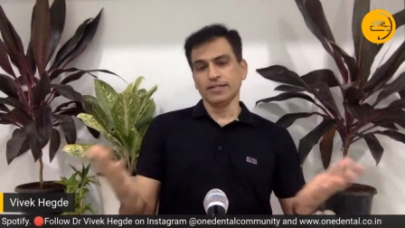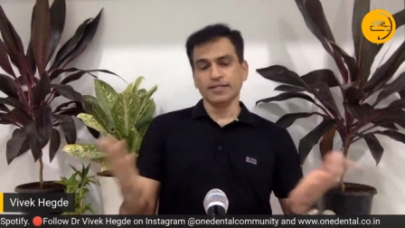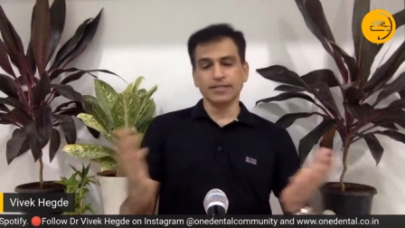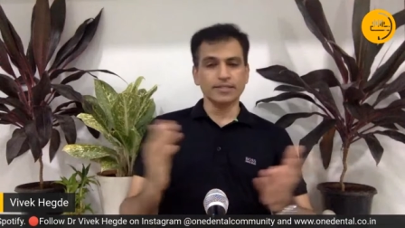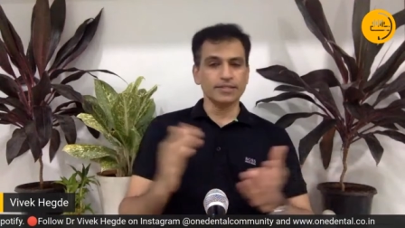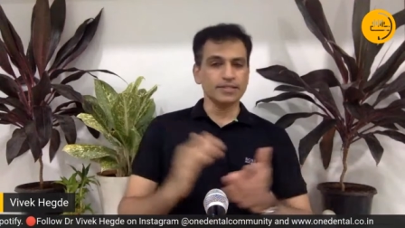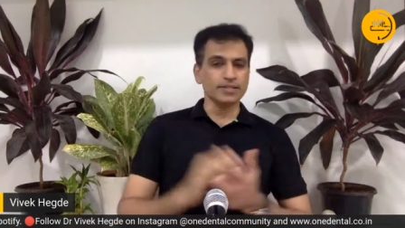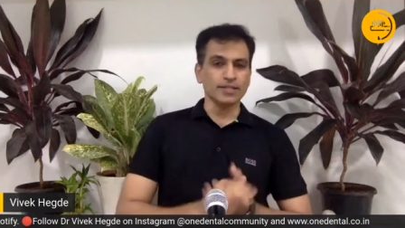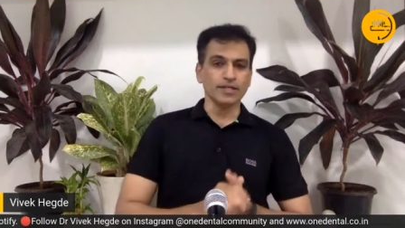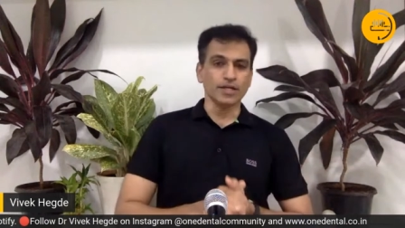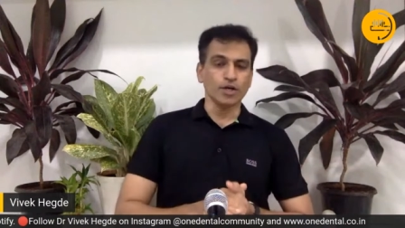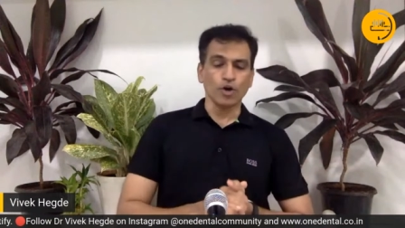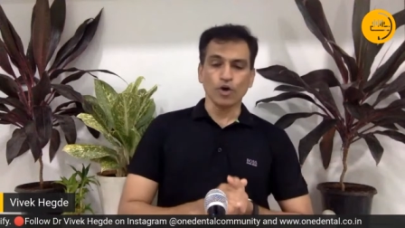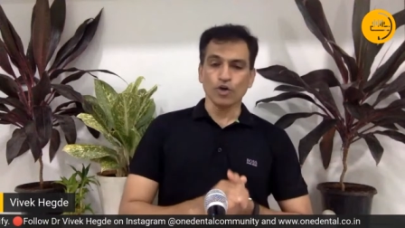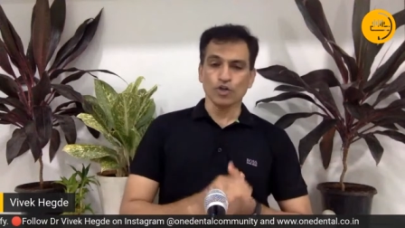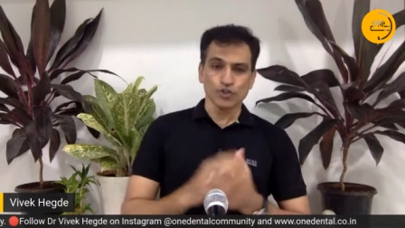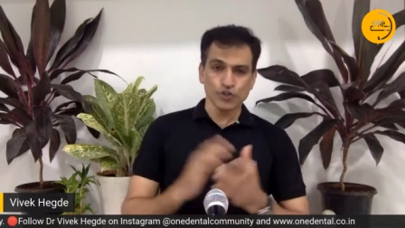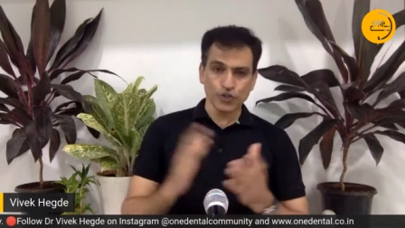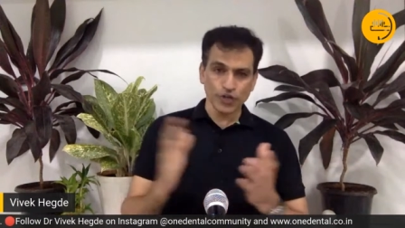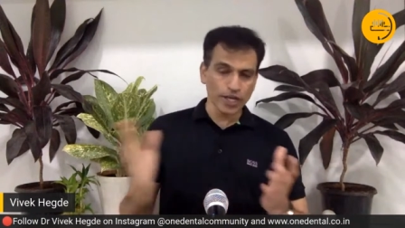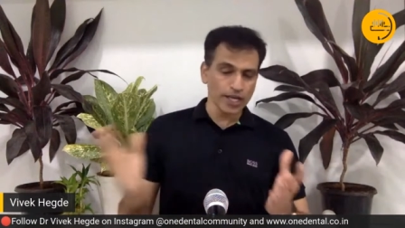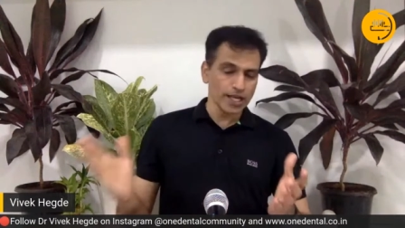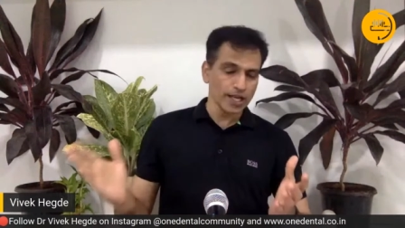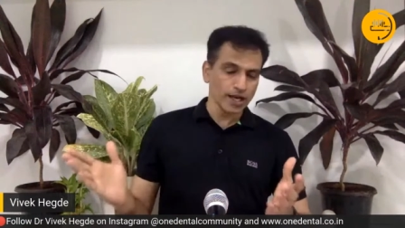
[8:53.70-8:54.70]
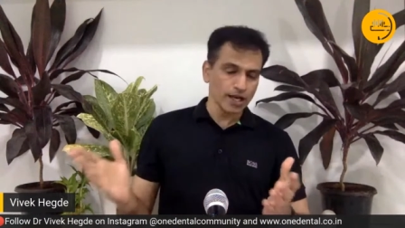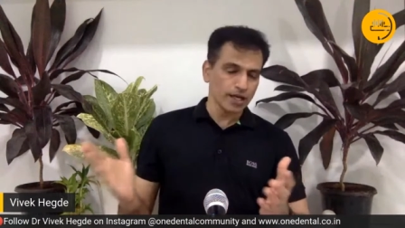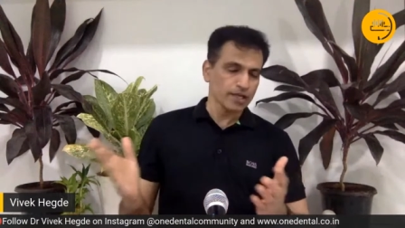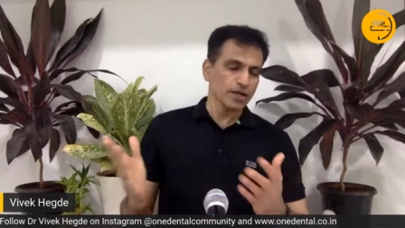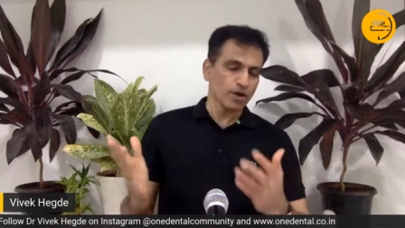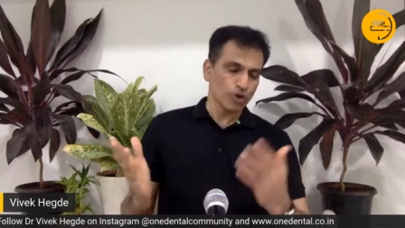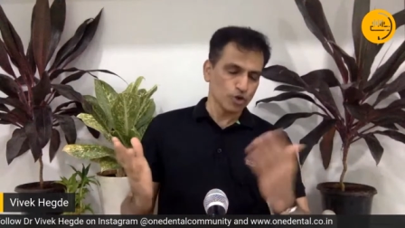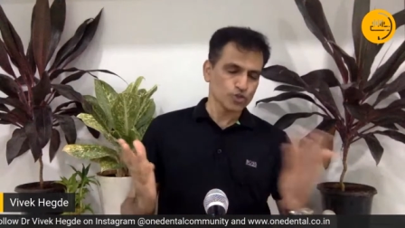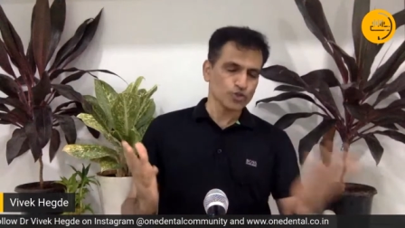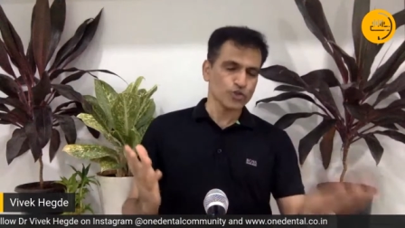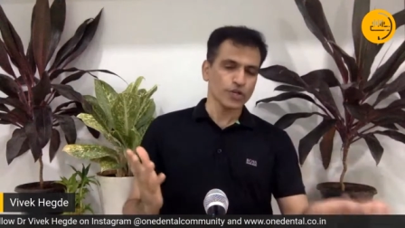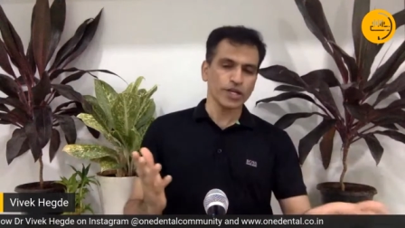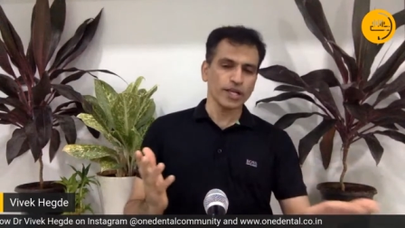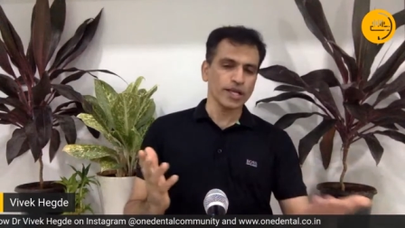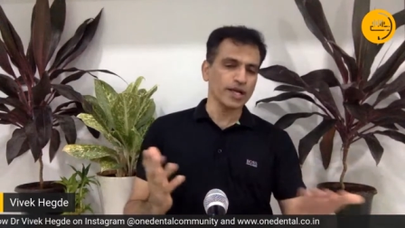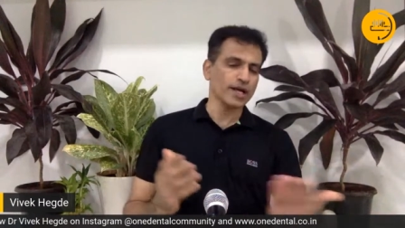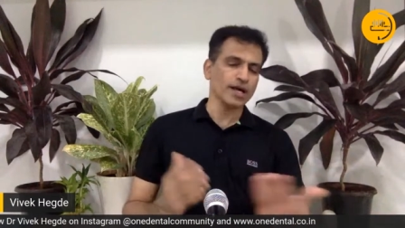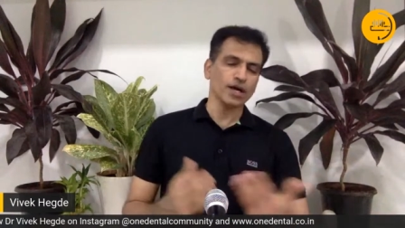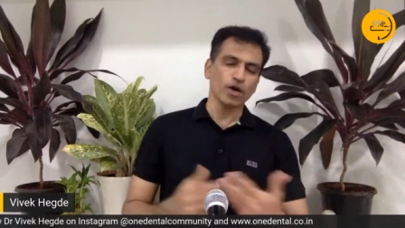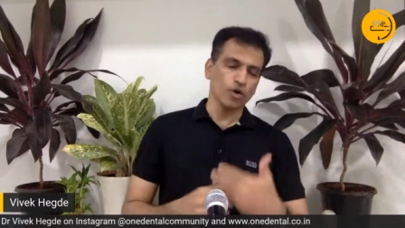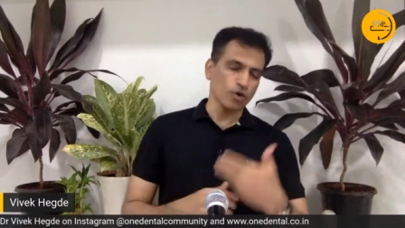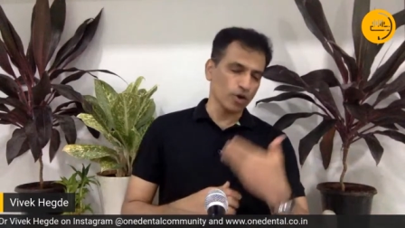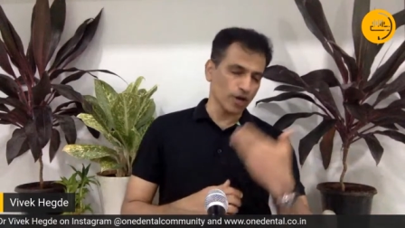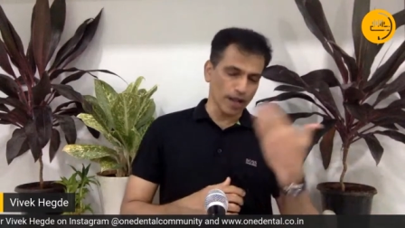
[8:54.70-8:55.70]
the
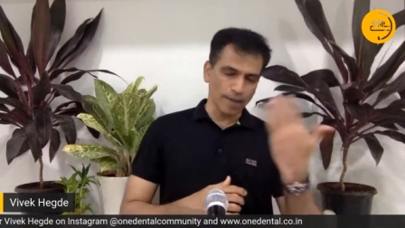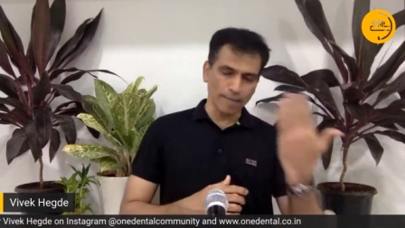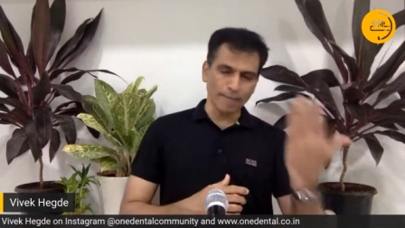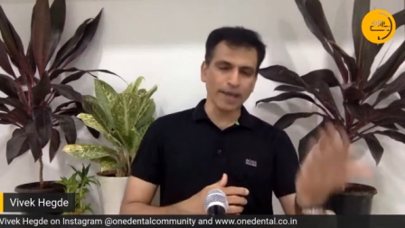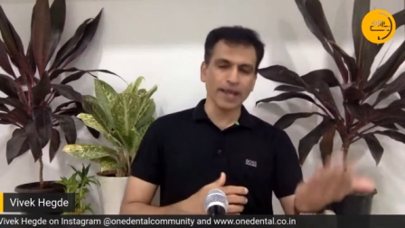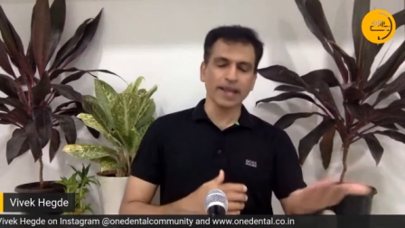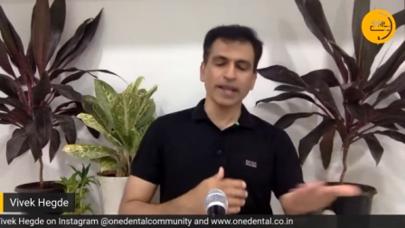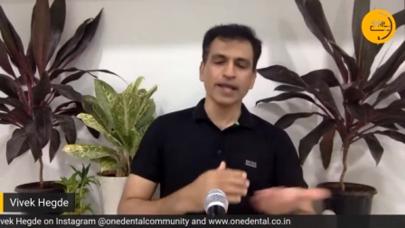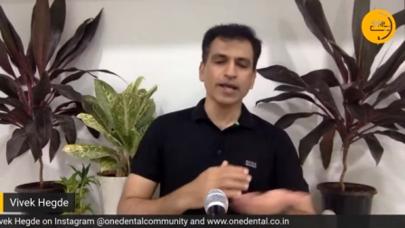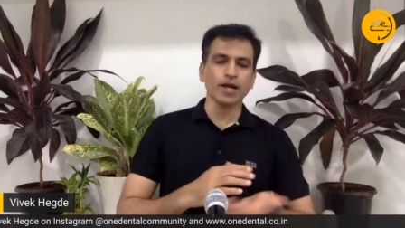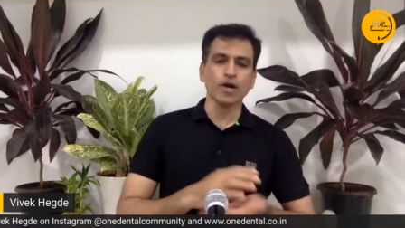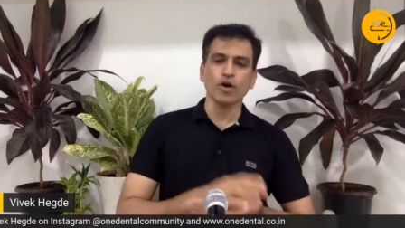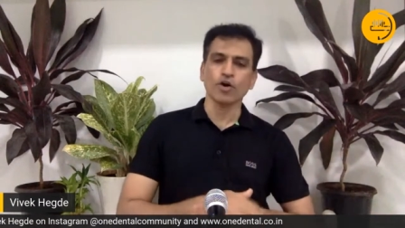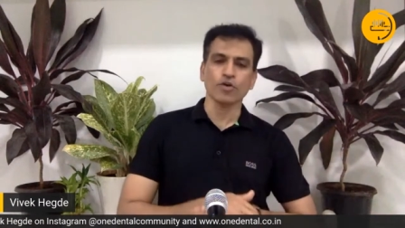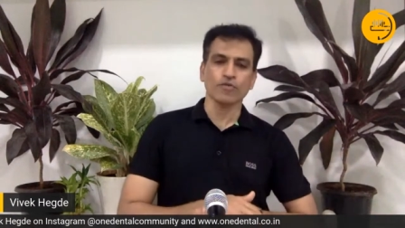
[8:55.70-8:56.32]
Australia or America